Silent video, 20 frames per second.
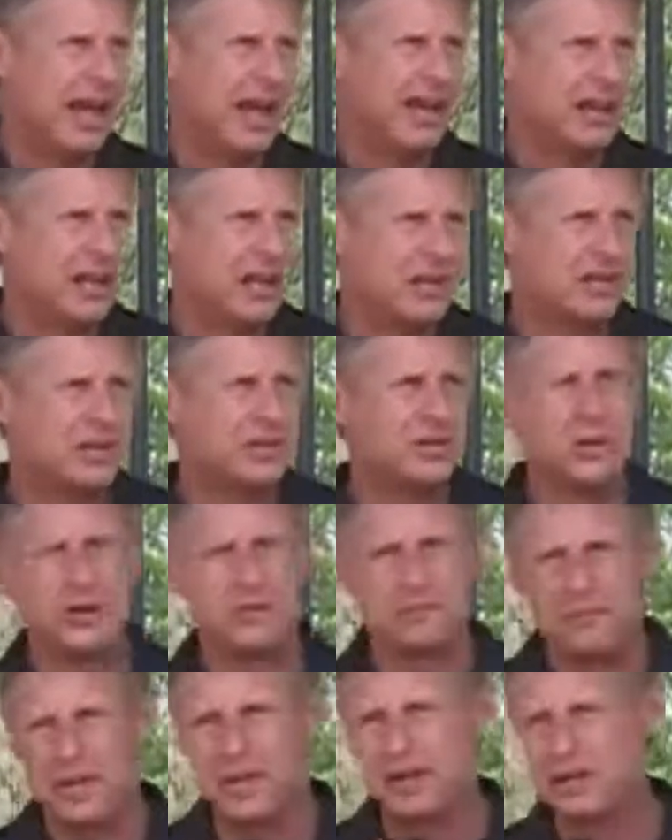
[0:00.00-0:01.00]
And here's
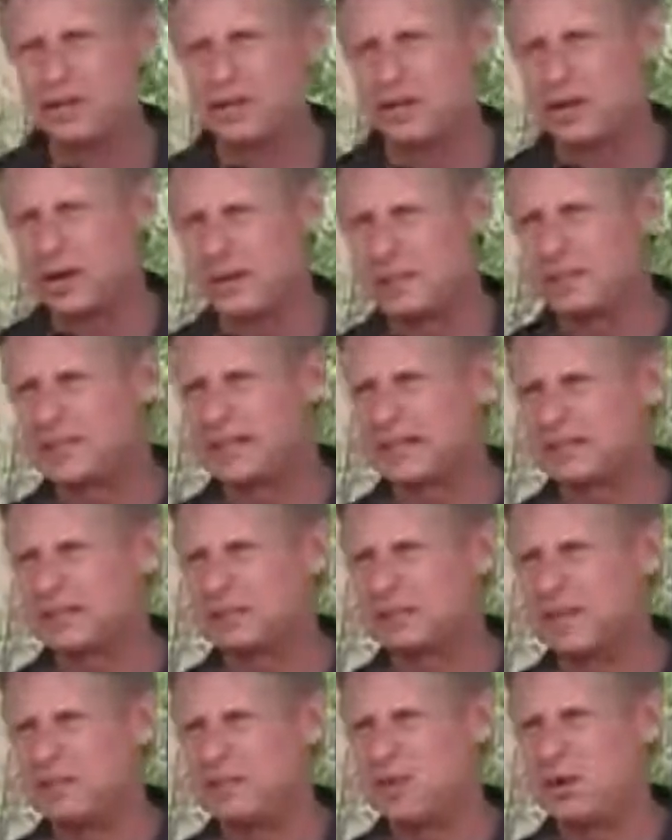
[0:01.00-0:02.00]
what
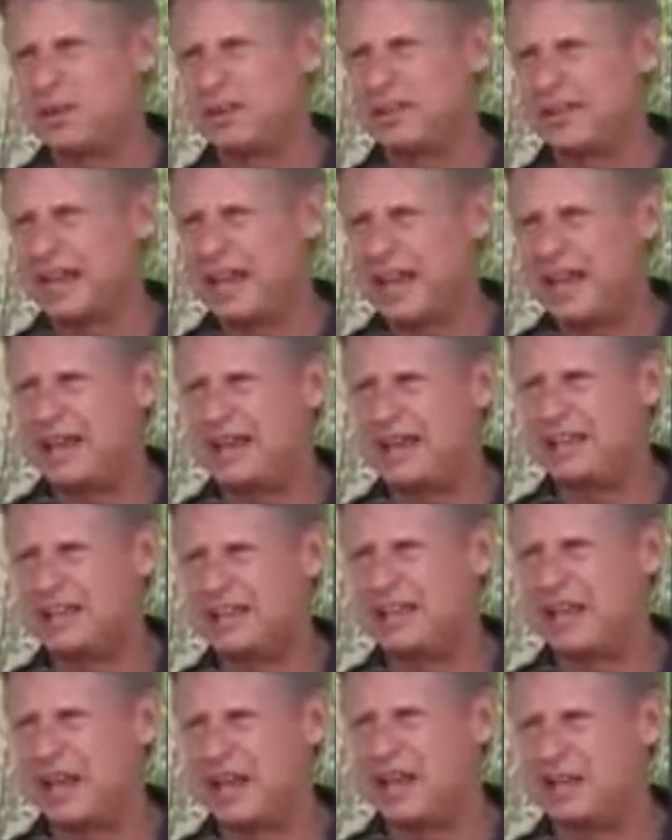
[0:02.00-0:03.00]
upsets me more than
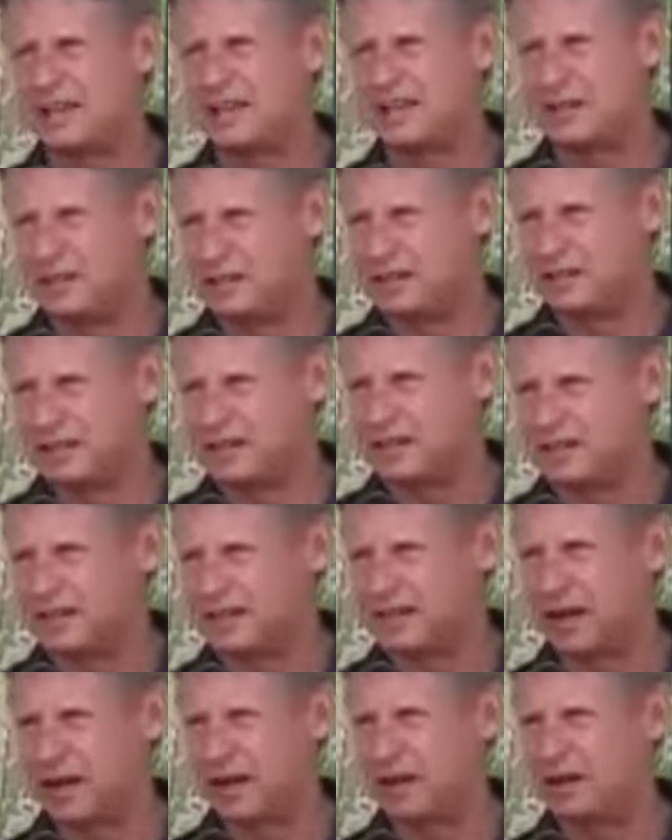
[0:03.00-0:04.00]
anything else in this
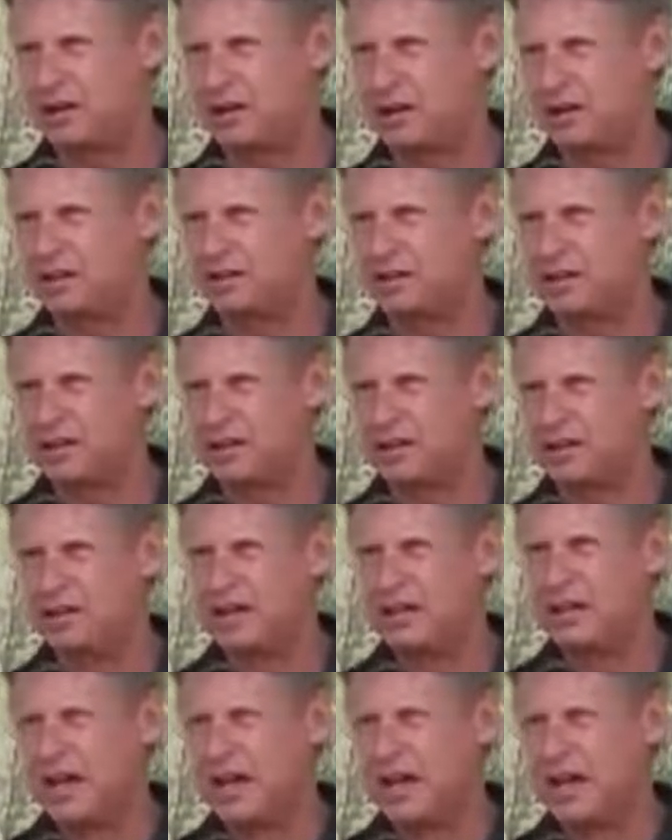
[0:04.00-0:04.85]
entire country.